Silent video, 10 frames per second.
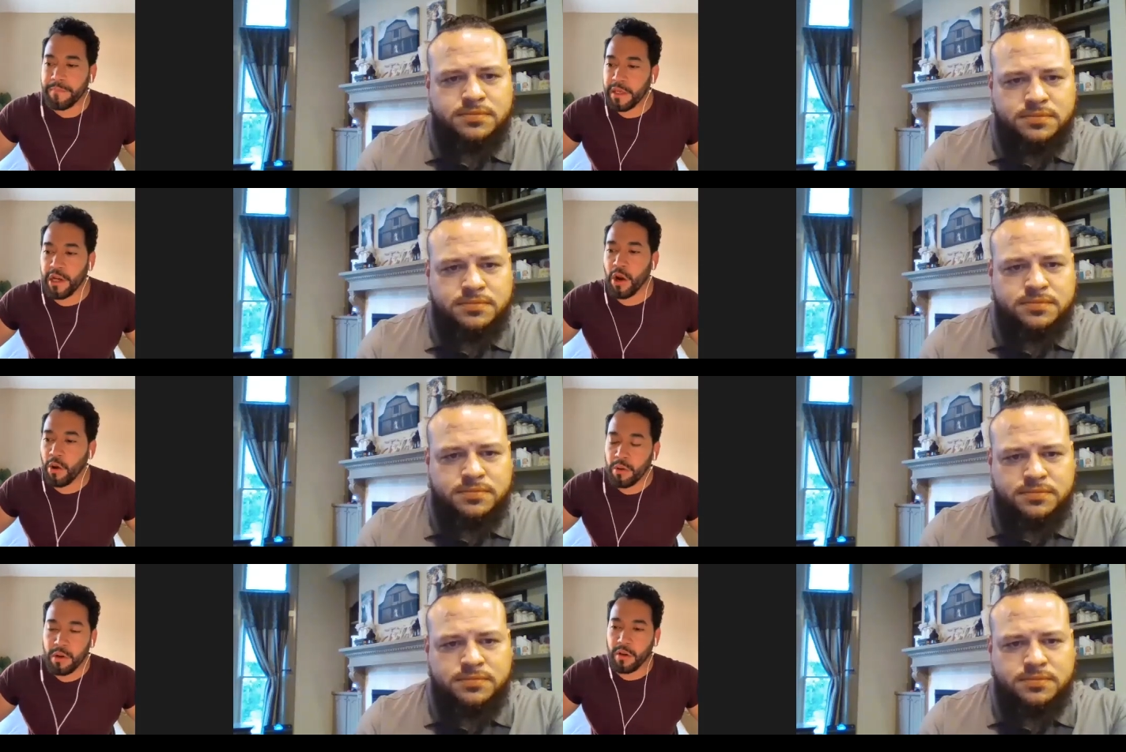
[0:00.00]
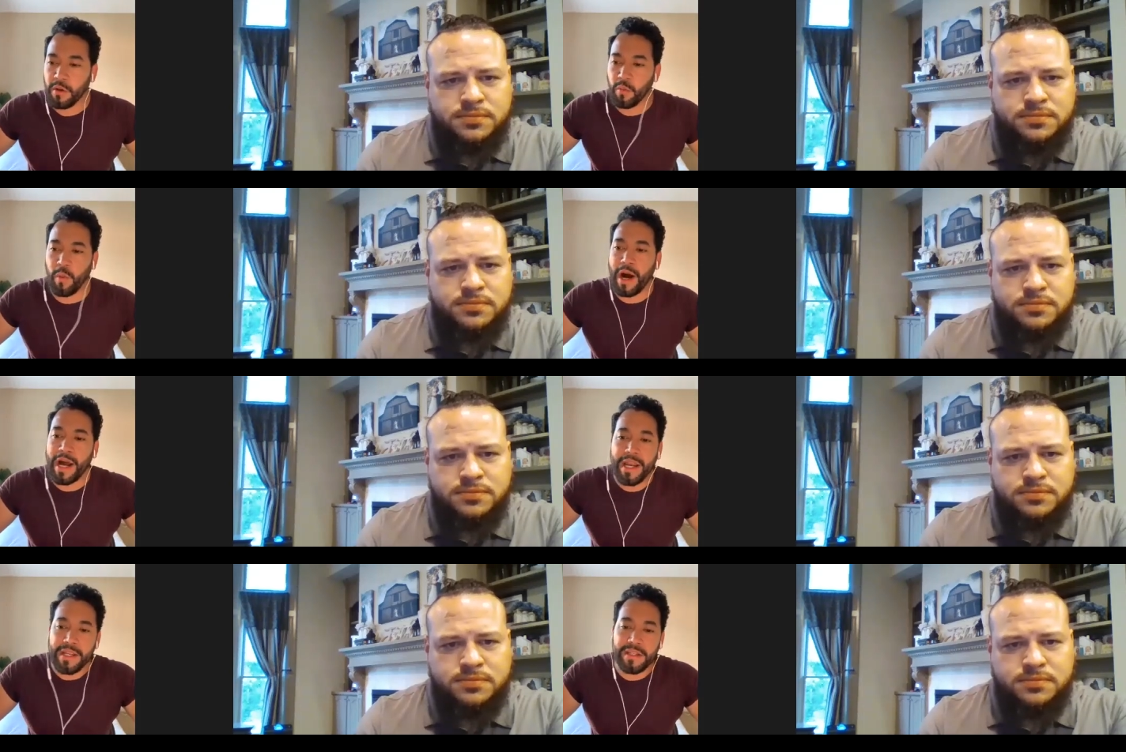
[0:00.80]
Speaker 1: you know
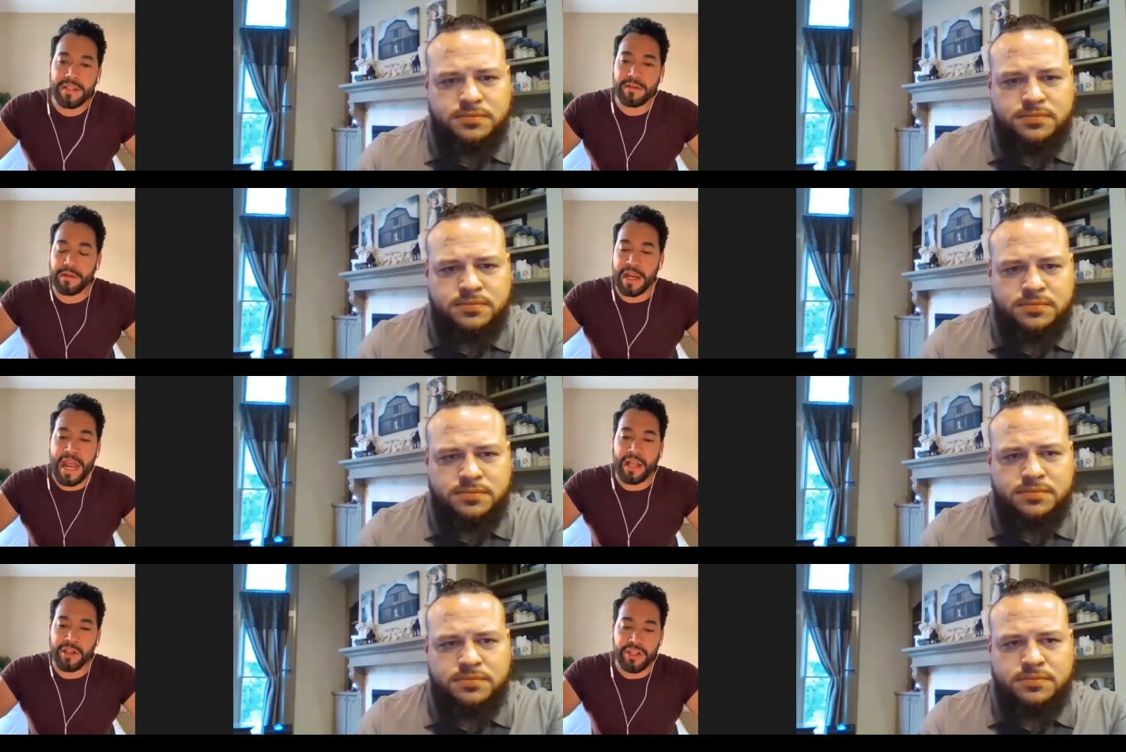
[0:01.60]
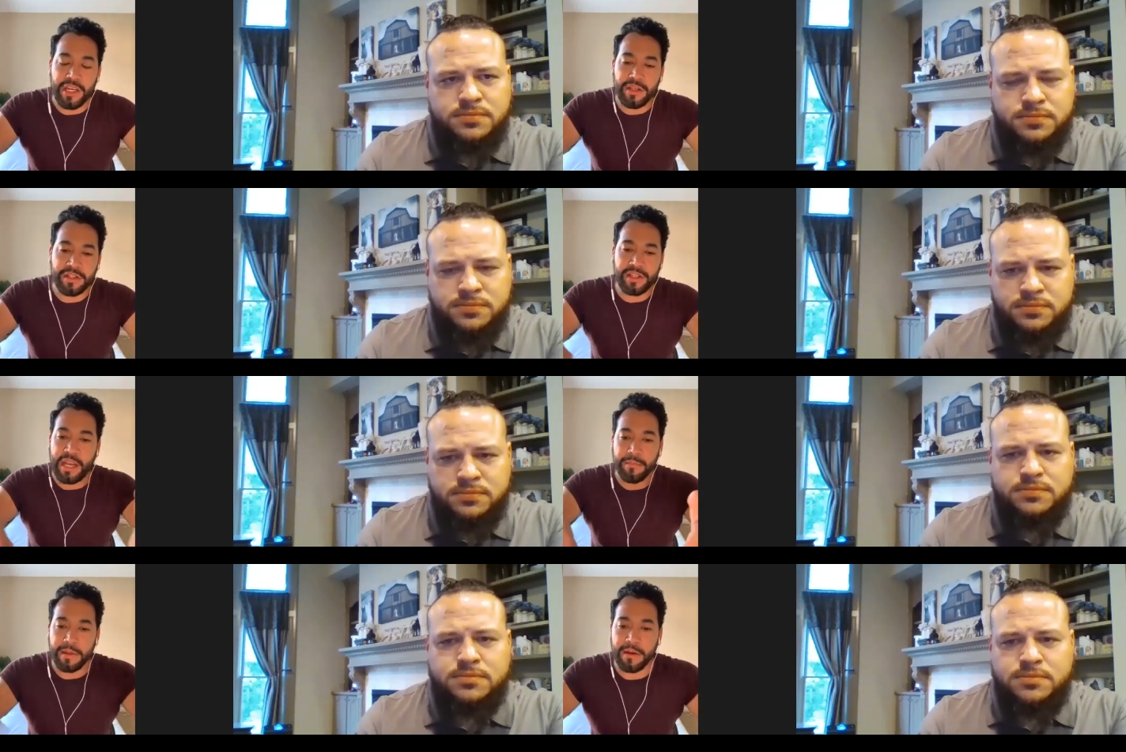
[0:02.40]
wise analogy
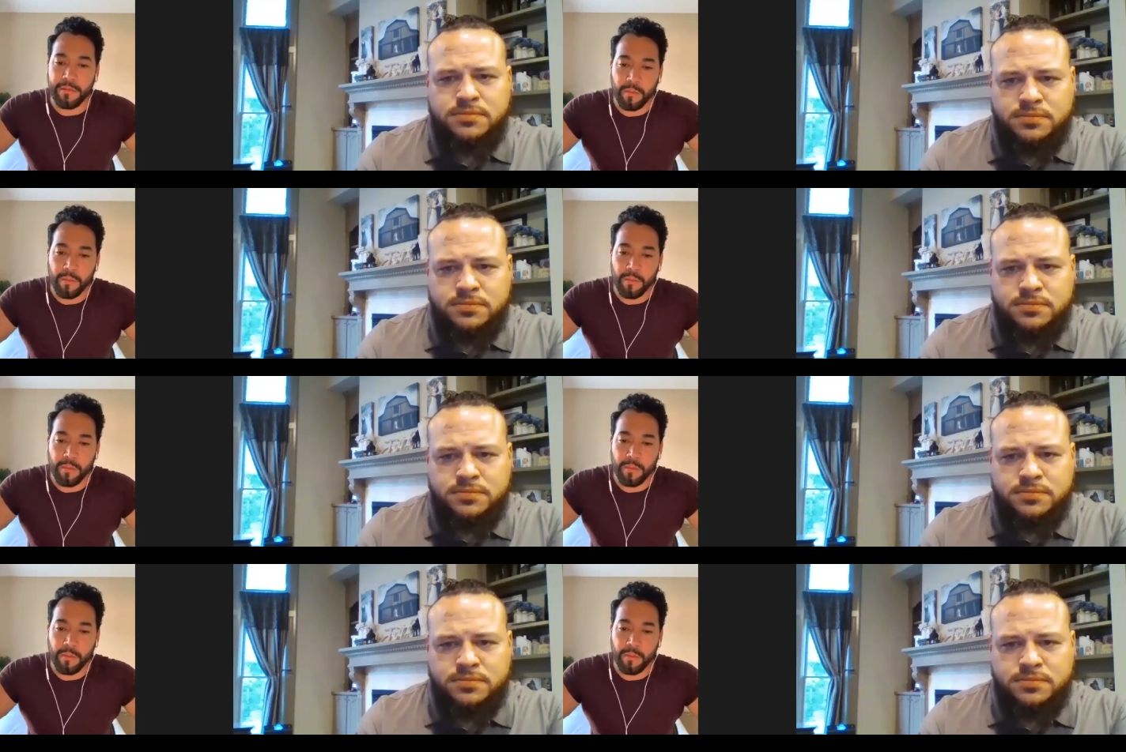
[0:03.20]
statement